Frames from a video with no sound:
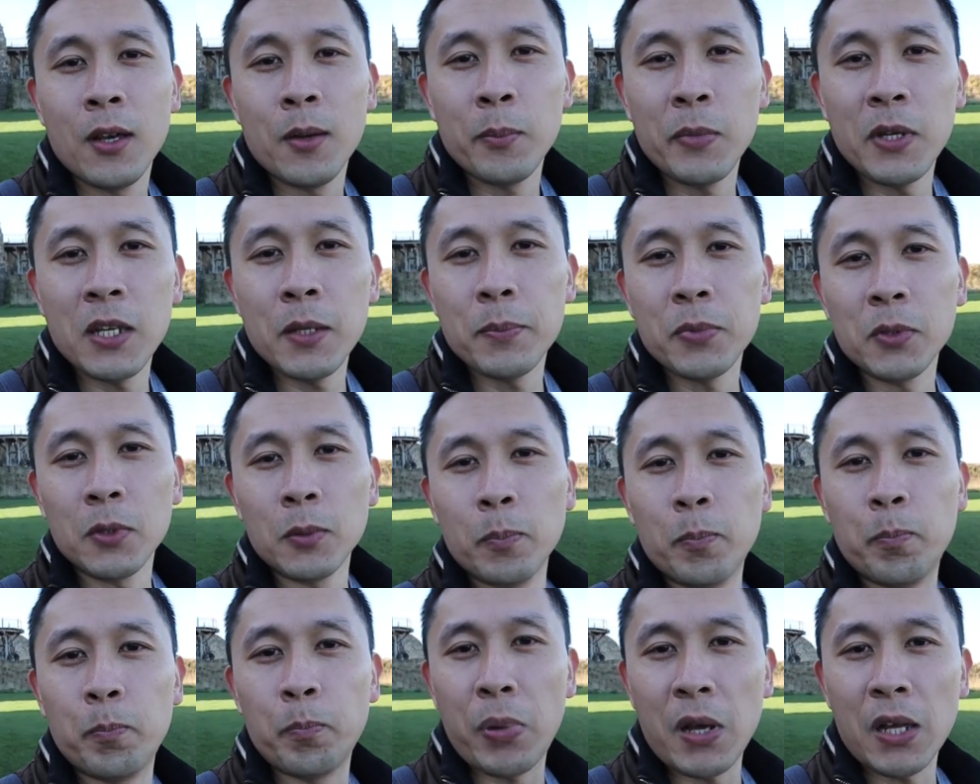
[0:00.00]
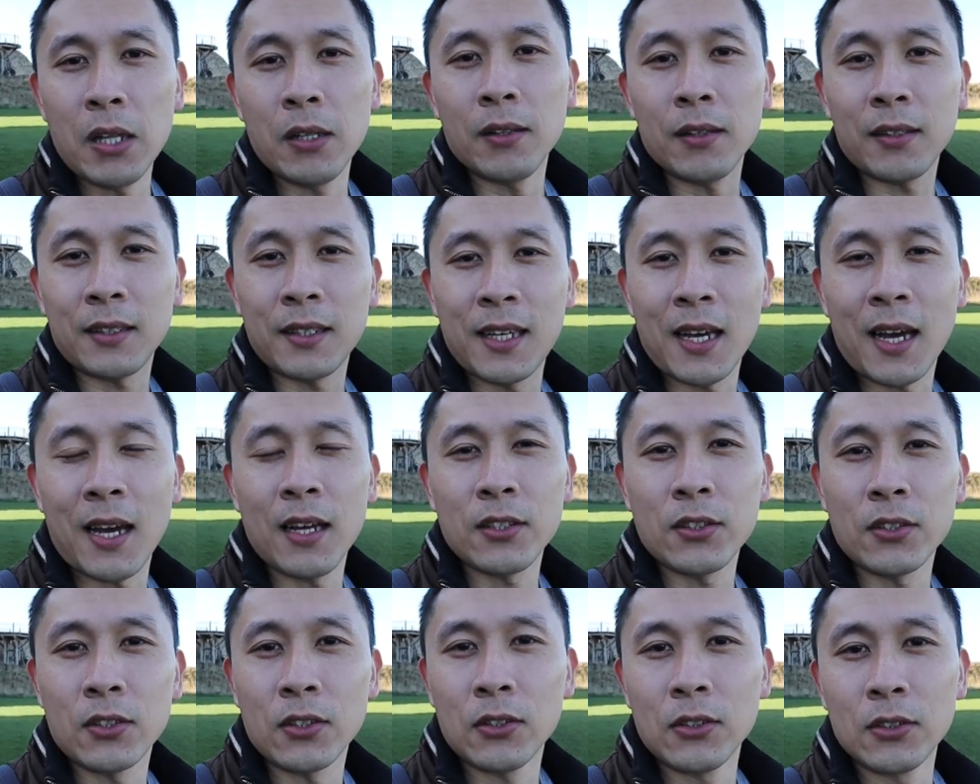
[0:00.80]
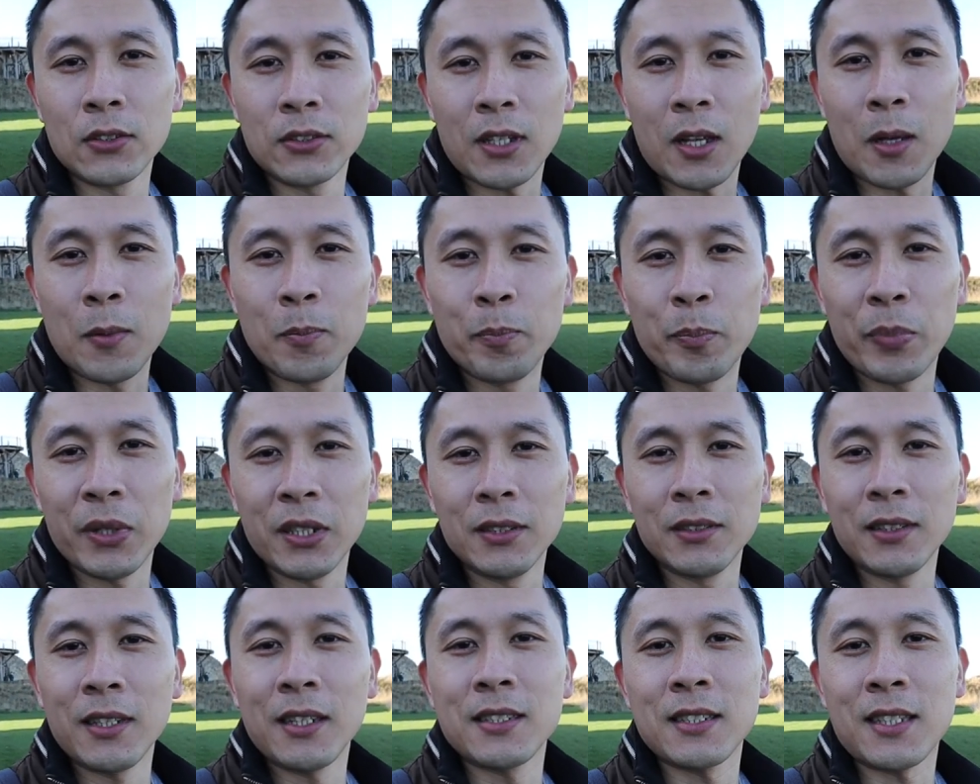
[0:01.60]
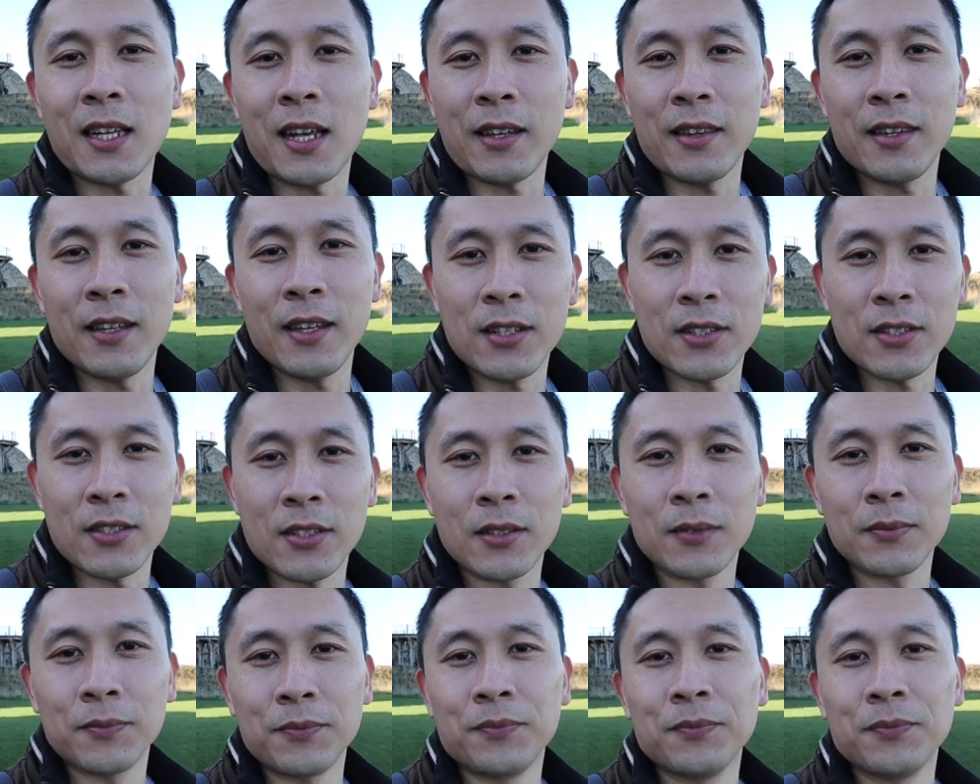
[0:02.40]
people built castles and buildings like this.